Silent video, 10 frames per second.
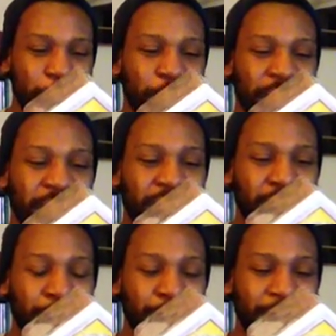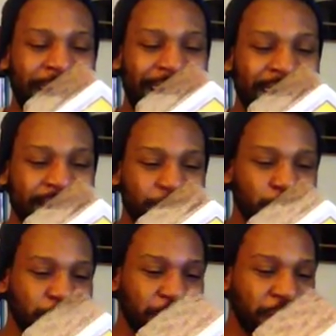But I definitely
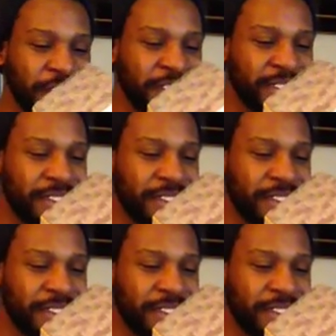want to show you guys